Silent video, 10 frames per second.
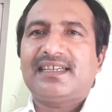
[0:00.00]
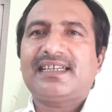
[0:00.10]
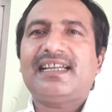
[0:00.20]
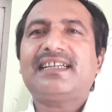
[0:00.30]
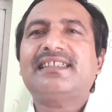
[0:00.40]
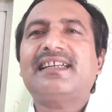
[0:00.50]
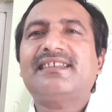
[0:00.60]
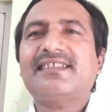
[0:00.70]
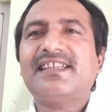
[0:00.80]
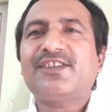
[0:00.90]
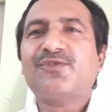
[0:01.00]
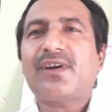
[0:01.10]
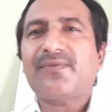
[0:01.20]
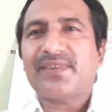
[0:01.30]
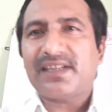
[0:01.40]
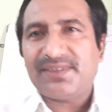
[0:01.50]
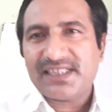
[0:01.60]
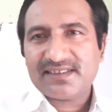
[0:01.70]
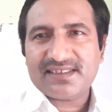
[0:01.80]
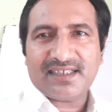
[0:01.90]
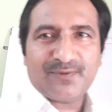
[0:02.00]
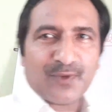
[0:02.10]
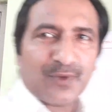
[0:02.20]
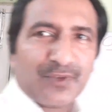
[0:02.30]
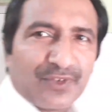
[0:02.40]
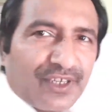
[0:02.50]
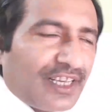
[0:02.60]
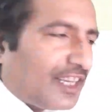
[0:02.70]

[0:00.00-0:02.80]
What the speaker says: characteristics of gravitational force.